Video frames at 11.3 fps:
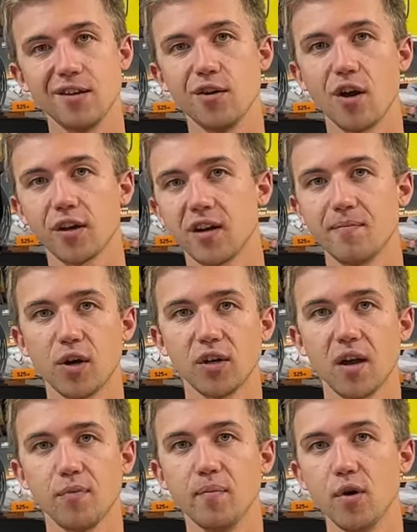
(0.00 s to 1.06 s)
and you're not going to mark
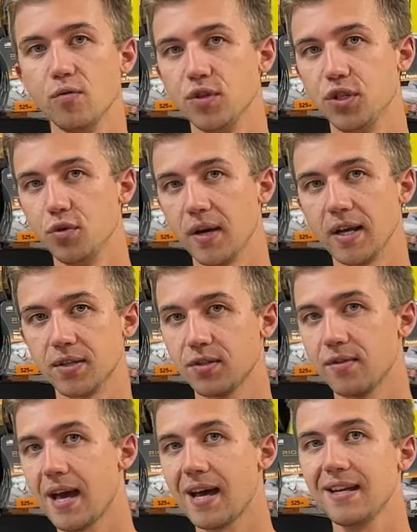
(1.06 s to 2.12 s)
up your boat doing it. So
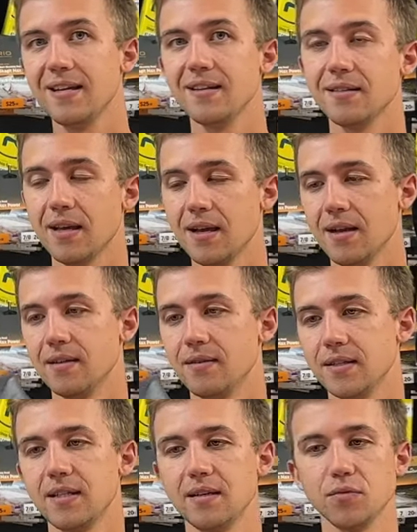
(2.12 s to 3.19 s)
that is the
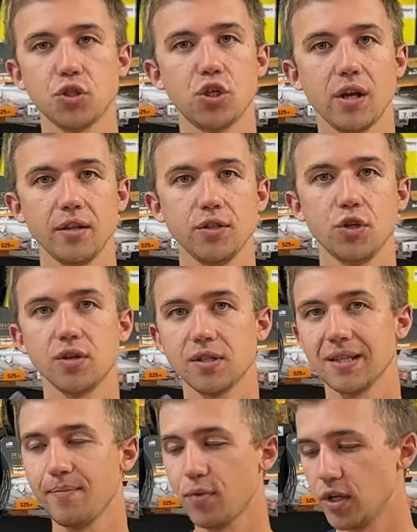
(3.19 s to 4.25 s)
Simms Challenger
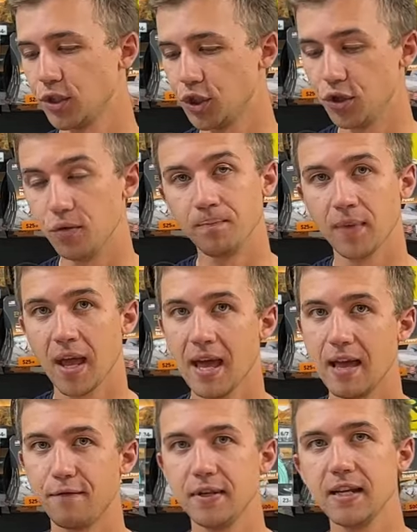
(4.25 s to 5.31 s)
slip-on shoe.
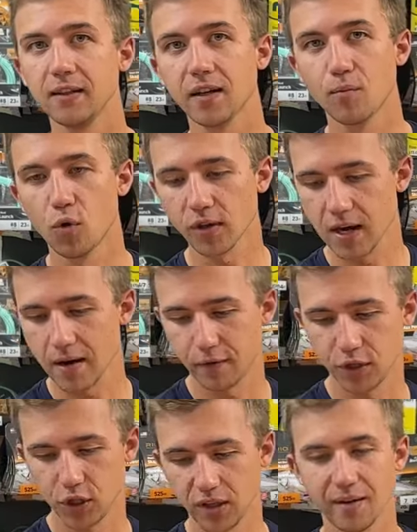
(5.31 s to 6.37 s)
If you need a little more
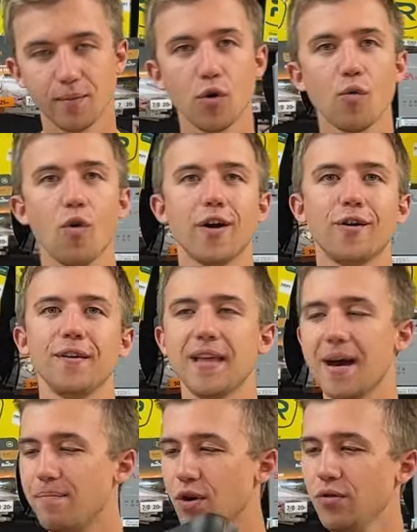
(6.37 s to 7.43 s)
coverage, a little more water in
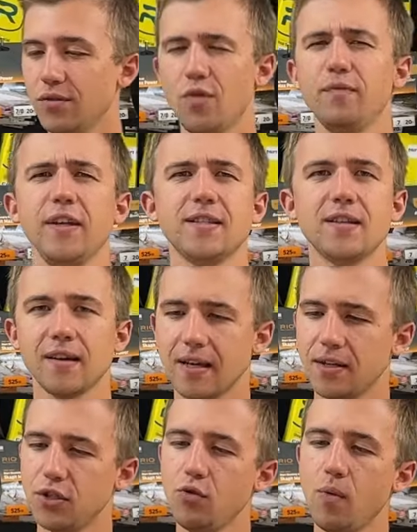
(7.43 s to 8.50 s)
that boat, hopefully it's not
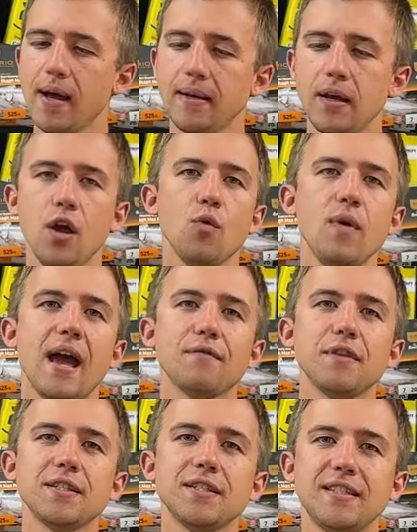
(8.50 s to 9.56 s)
getting too wet, we have
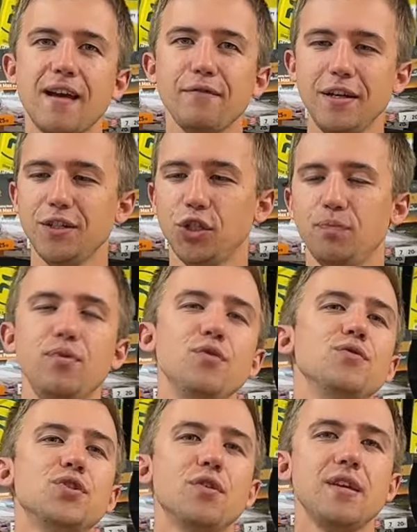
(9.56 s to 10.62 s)
the seven inch boot.
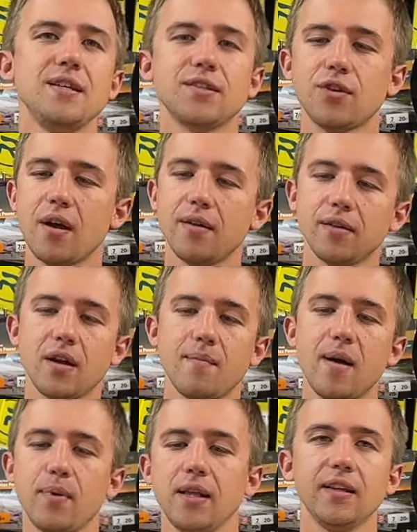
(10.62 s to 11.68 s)
So these come
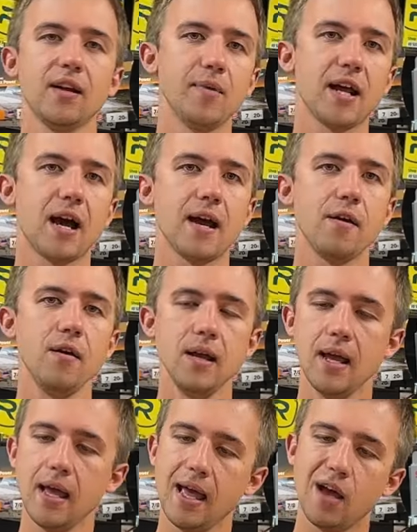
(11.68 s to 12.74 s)
up a little bit higher.
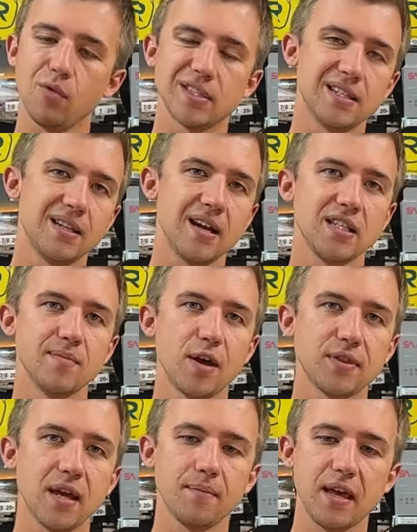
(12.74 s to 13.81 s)
And what's nice
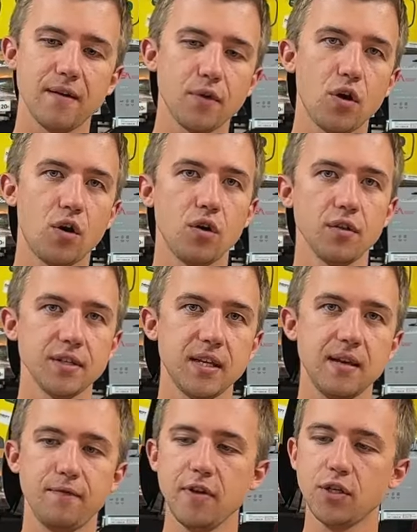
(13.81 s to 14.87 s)
about them, they have all the
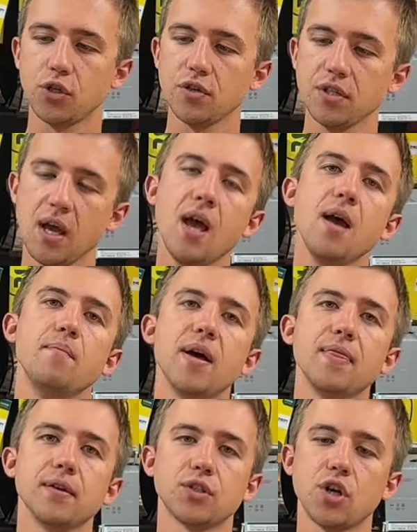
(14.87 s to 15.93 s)
same features,
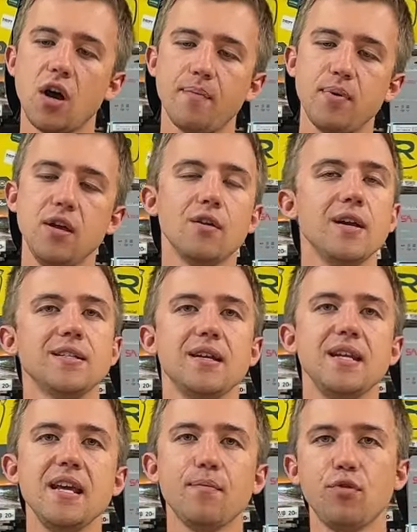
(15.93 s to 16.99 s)
but the top here is a
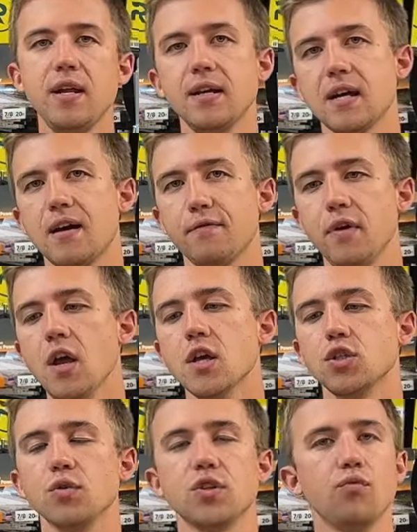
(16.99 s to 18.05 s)
neoprene cuff.
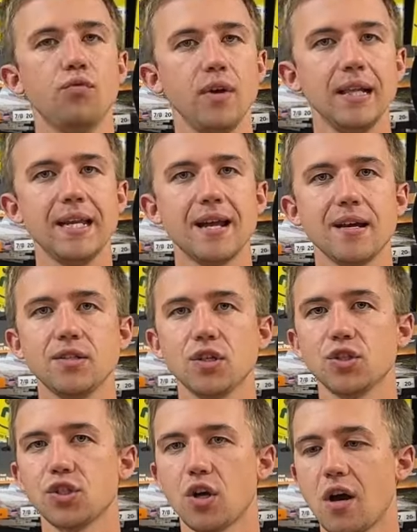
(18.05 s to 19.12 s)
So it's a really nice,
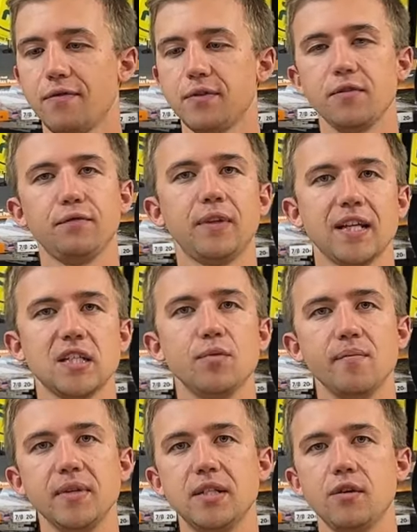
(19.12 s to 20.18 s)
soft, flexible
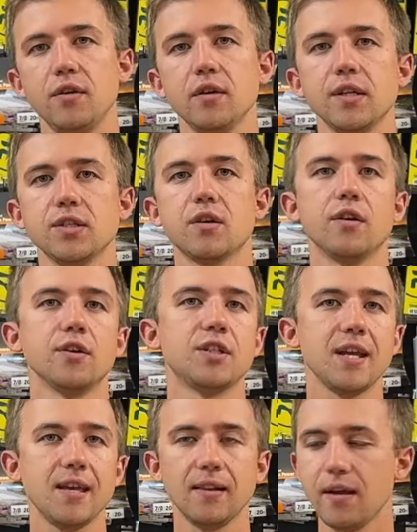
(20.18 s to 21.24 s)
material. It's gonna
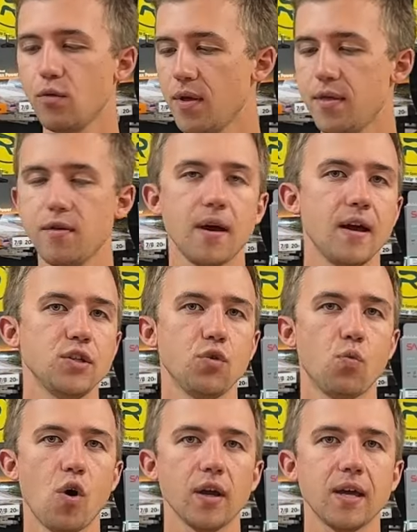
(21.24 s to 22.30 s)
articulate with you as you're
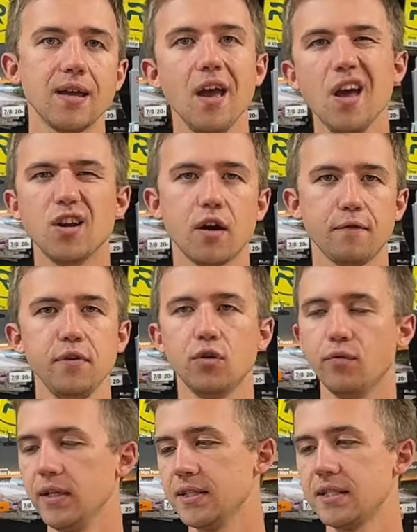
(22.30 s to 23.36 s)
walking, not feel
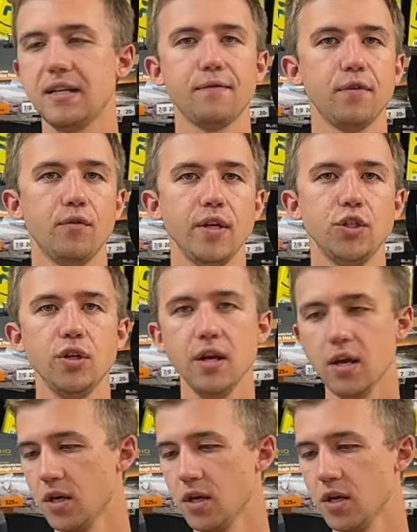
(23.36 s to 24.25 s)
real stiff and rigid,